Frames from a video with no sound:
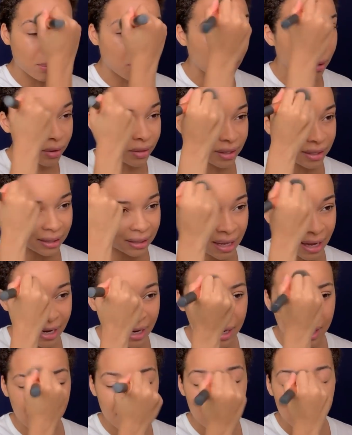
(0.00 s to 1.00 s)
more than
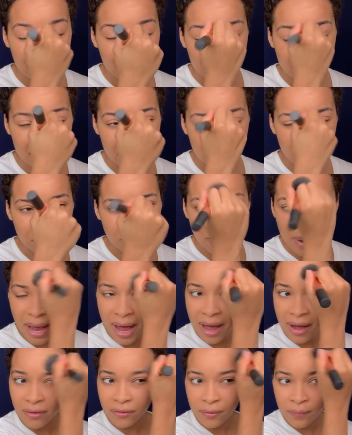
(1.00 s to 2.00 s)
light, because I do
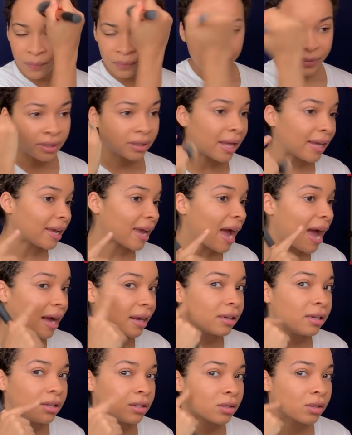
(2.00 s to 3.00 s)
have like
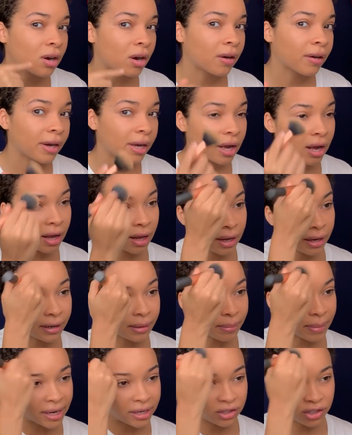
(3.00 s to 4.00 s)
acne scarring on my